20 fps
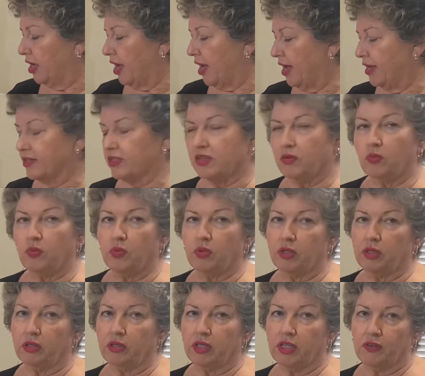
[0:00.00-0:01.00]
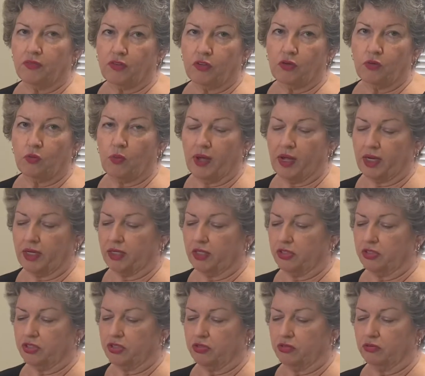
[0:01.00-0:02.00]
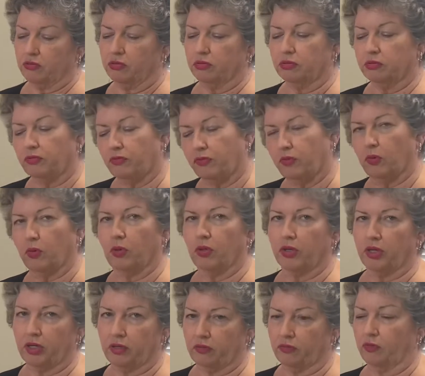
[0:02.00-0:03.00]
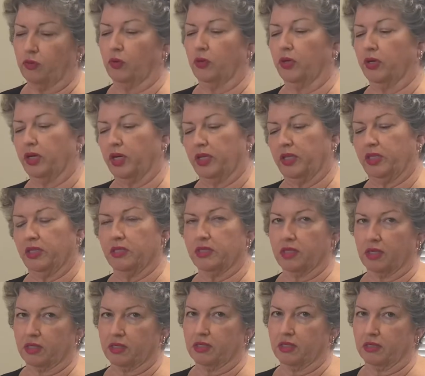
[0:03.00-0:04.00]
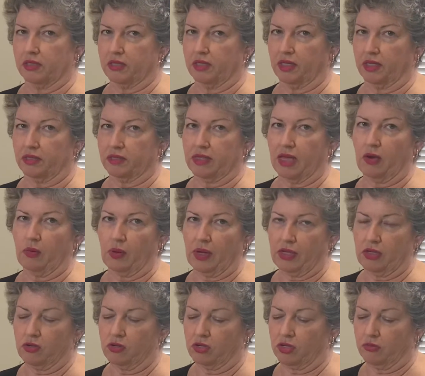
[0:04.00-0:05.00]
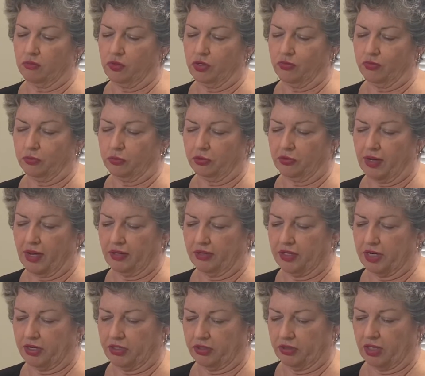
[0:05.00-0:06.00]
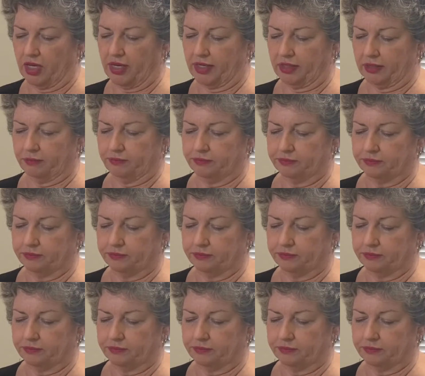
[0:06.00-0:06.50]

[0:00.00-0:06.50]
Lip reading: as it will if you wait and do 4 and 4 and then 6 and 6. That way you can move them around how you like them.